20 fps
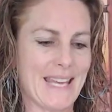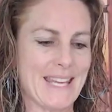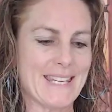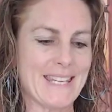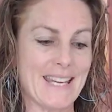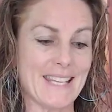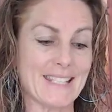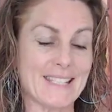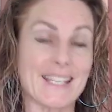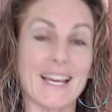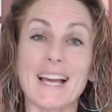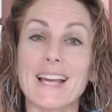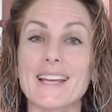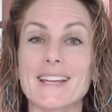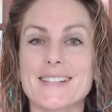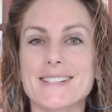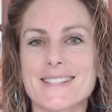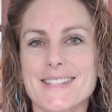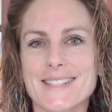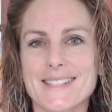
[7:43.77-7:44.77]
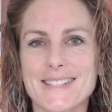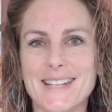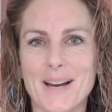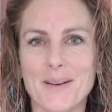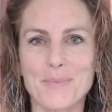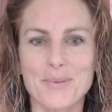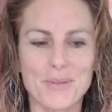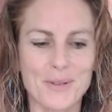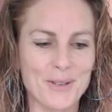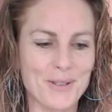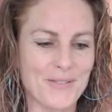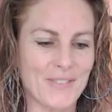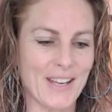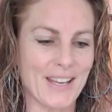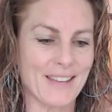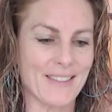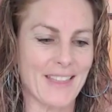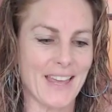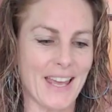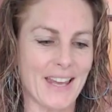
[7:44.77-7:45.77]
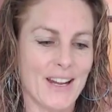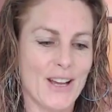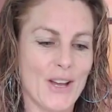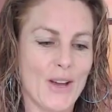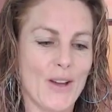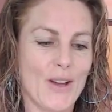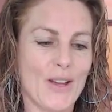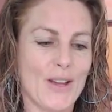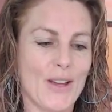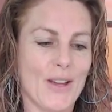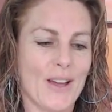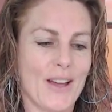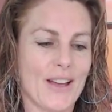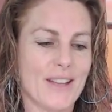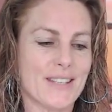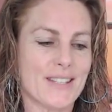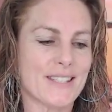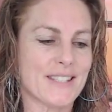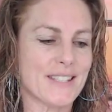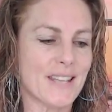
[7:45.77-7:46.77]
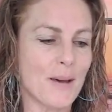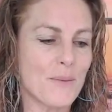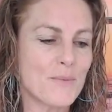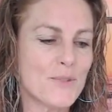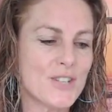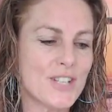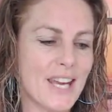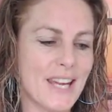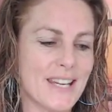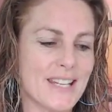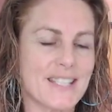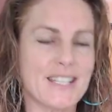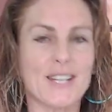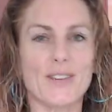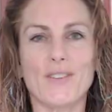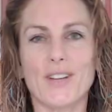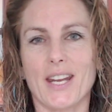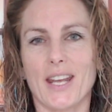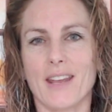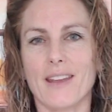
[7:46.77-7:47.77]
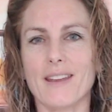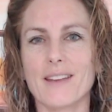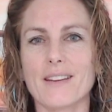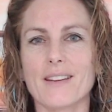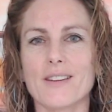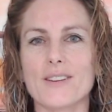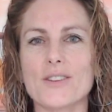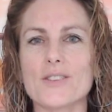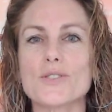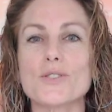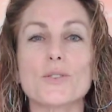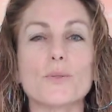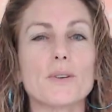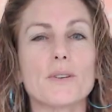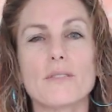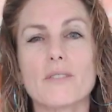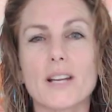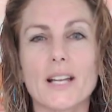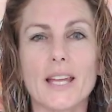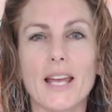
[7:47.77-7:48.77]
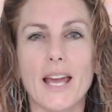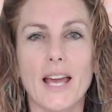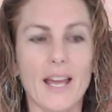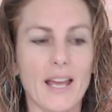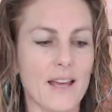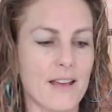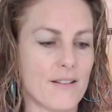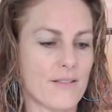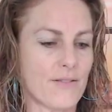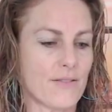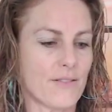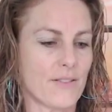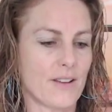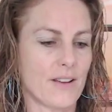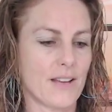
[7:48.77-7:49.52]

Yet science is now proving that subjectivity is all we really have.